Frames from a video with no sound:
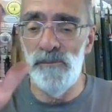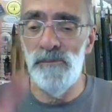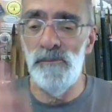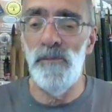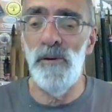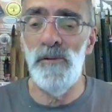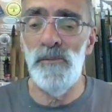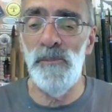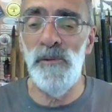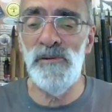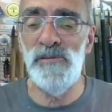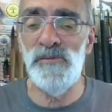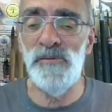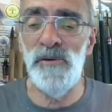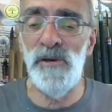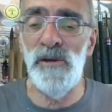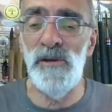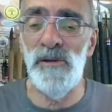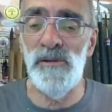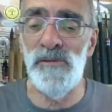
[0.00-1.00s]
my best
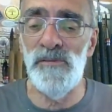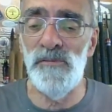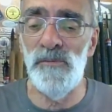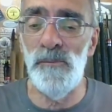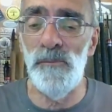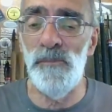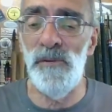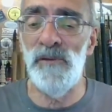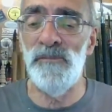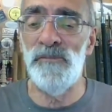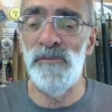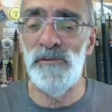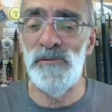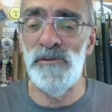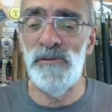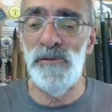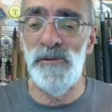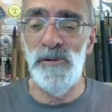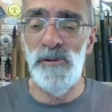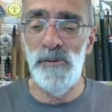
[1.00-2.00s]
regards from
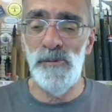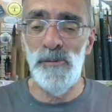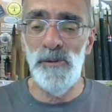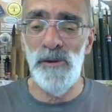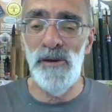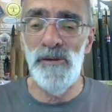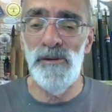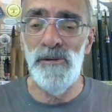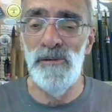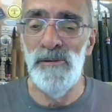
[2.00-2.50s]
Bedfordshire in the UK.